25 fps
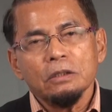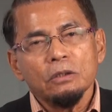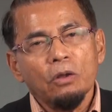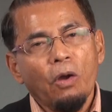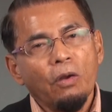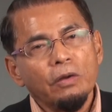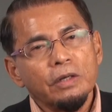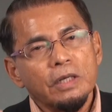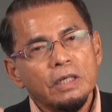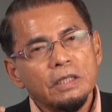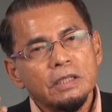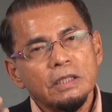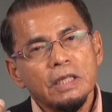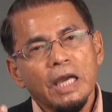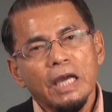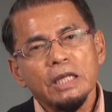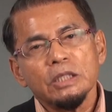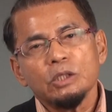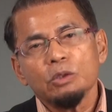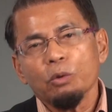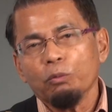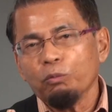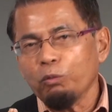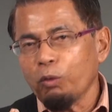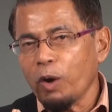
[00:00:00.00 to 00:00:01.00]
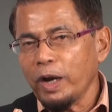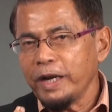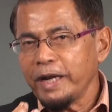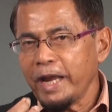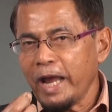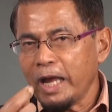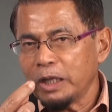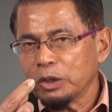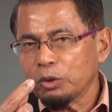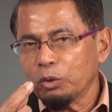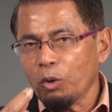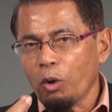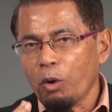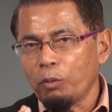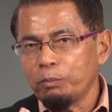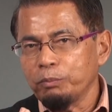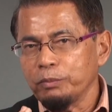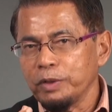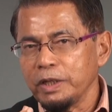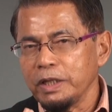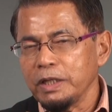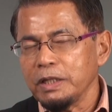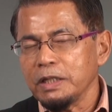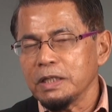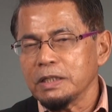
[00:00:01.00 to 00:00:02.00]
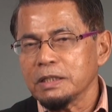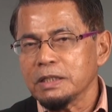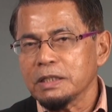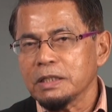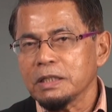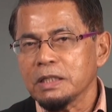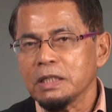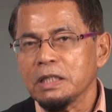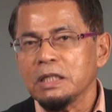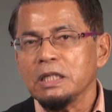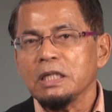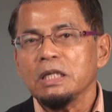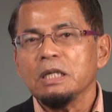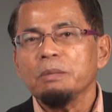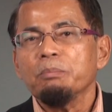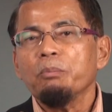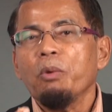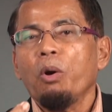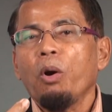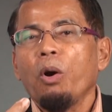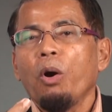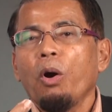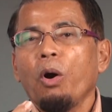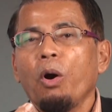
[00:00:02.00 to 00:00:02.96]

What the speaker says: not the size of one atom in the scheme